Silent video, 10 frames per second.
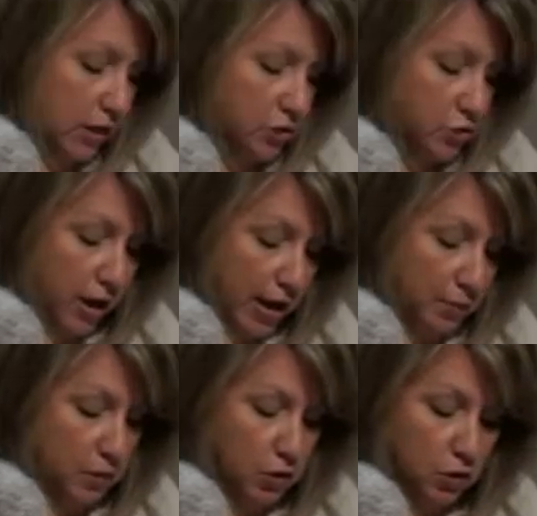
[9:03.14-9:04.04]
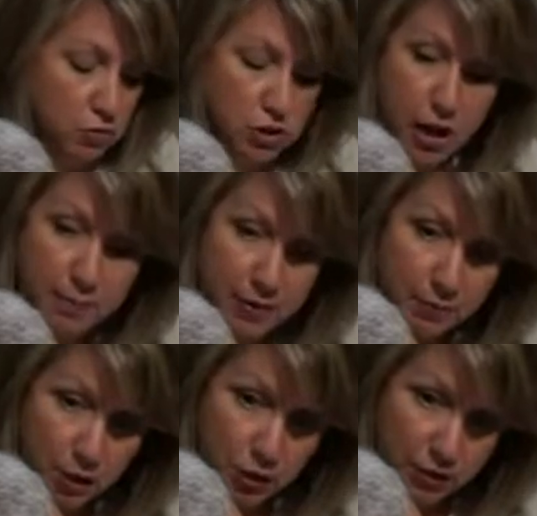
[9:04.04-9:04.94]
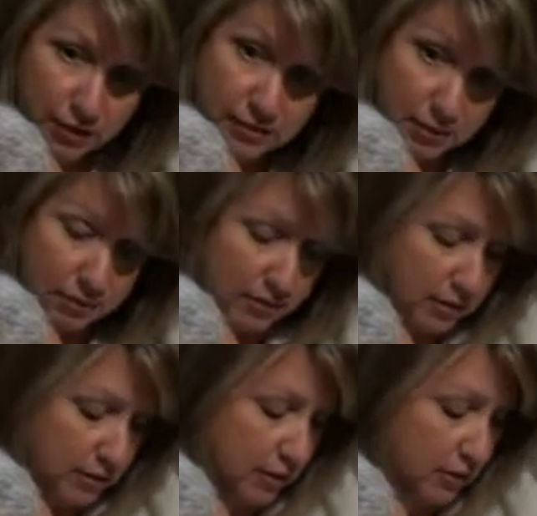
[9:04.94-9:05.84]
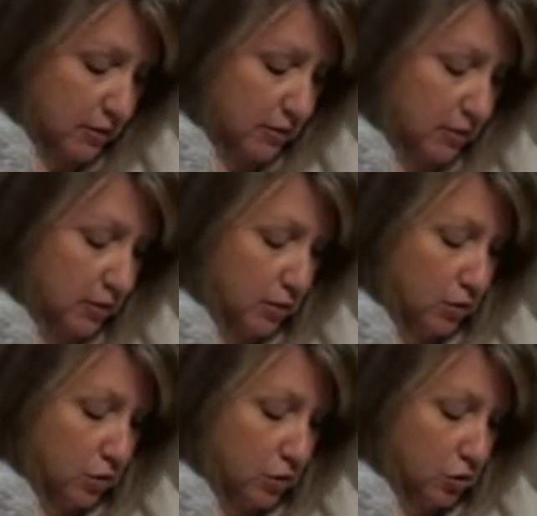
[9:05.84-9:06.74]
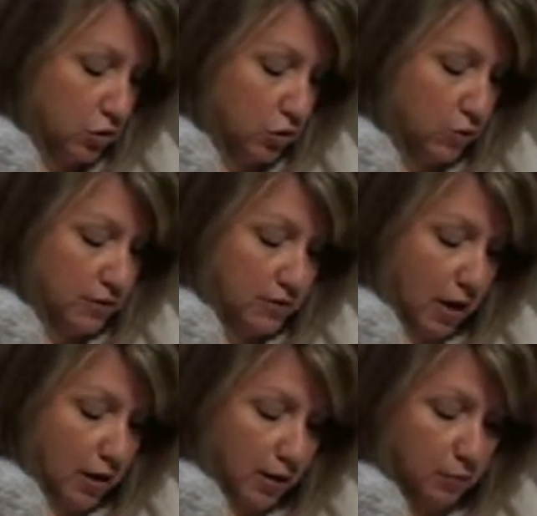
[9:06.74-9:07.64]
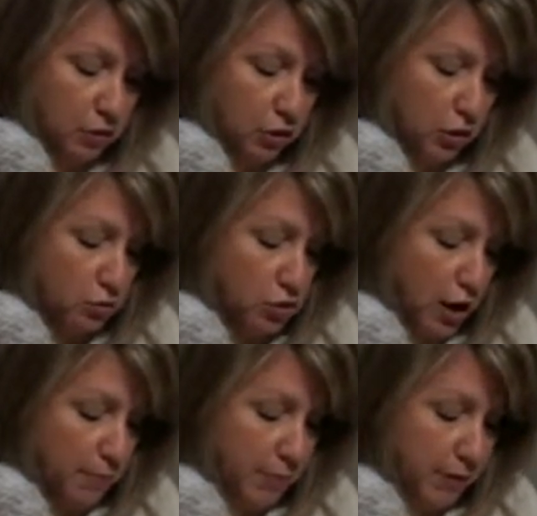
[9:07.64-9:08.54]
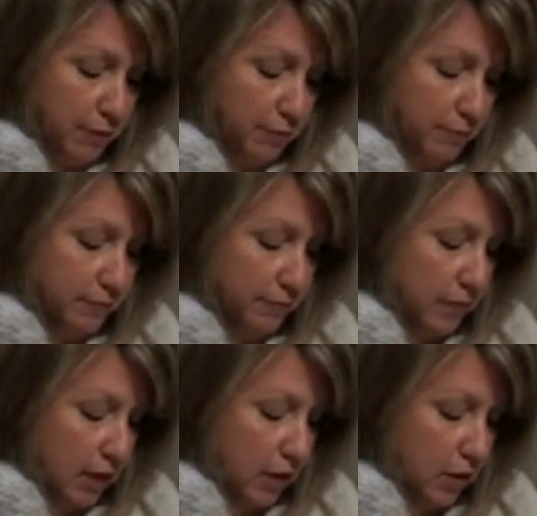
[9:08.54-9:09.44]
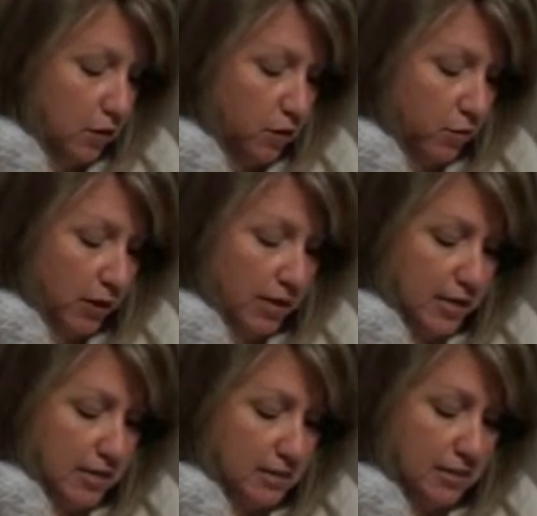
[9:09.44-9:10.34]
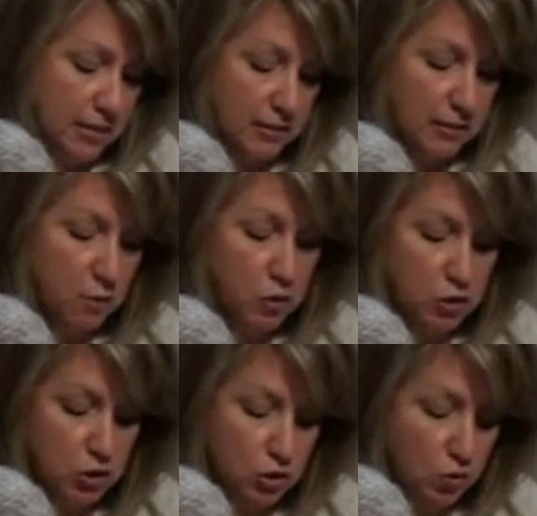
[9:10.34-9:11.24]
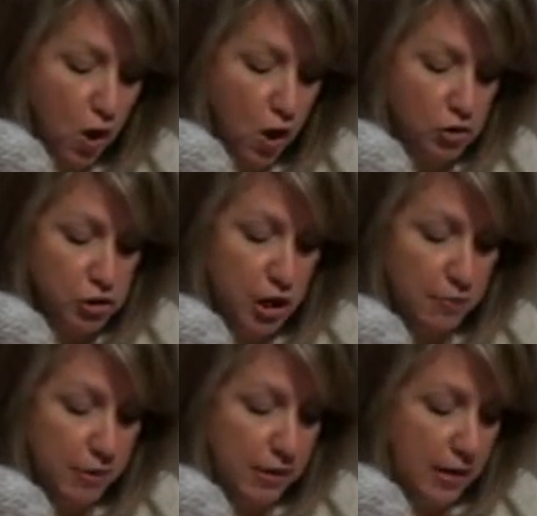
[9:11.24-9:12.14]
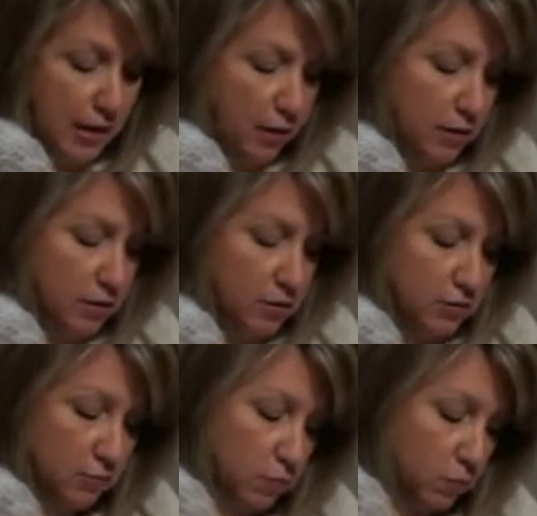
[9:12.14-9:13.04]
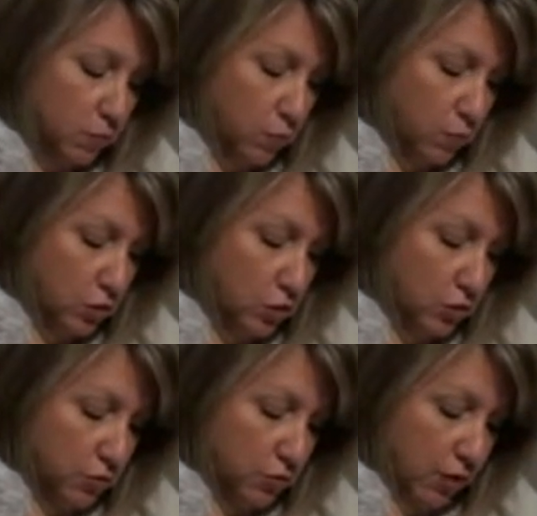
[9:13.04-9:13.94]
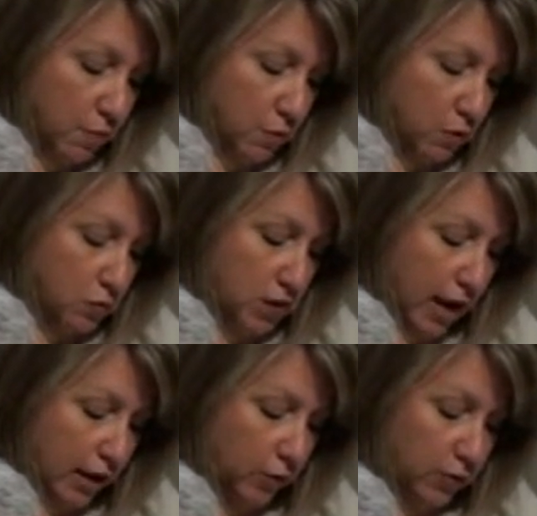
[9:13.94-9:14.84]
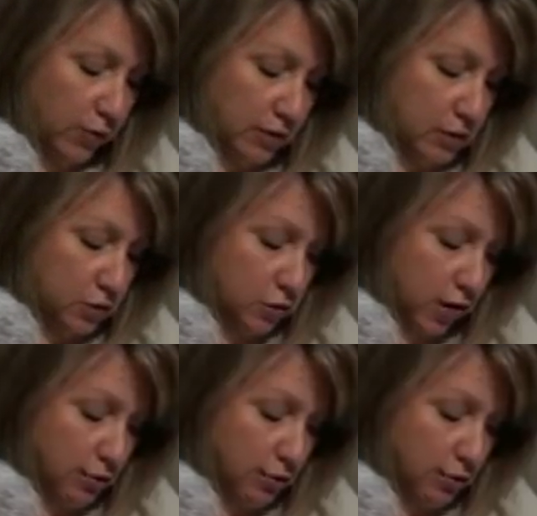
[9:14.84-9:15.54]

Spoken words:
1 is you're able to go shopping, but you need some assistance. 2 is unable to go shopping. 3 is needs someone to do all shopping and errands. Which do you think most accurately